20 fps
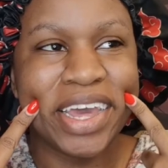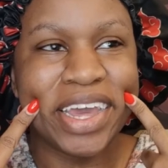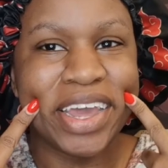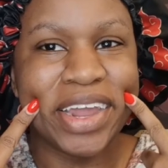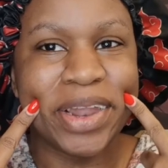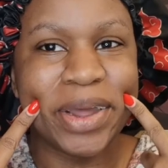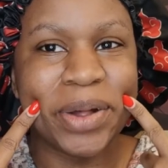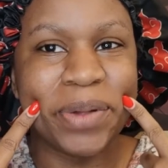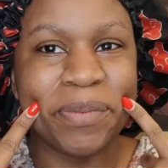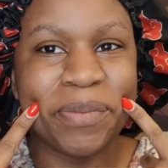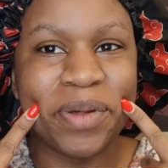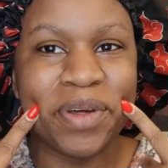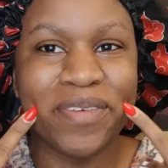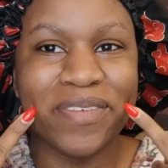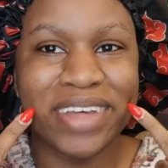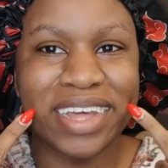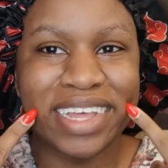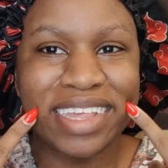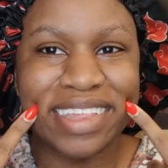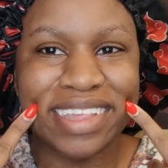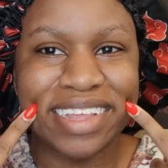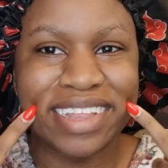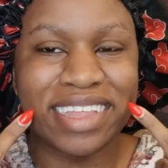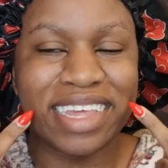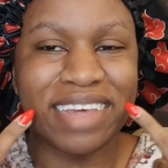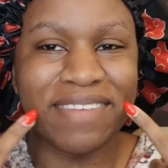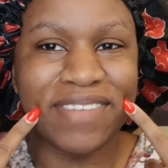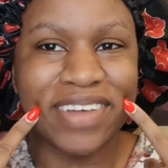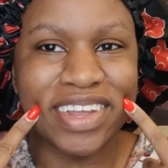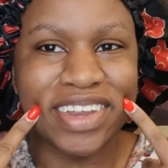movies and
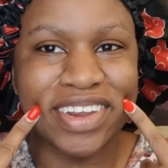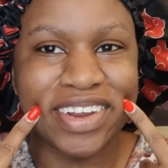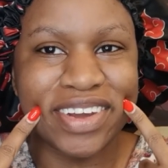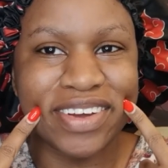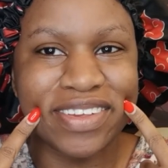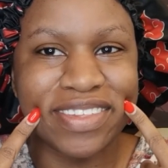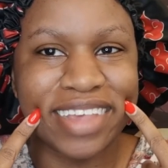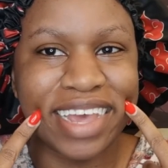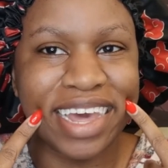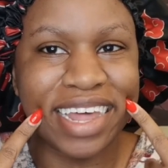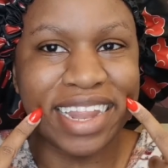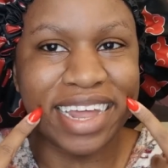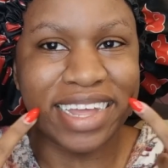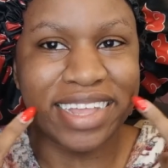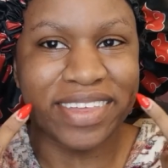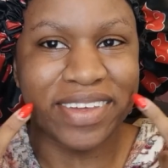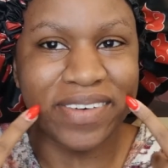TV shows that I like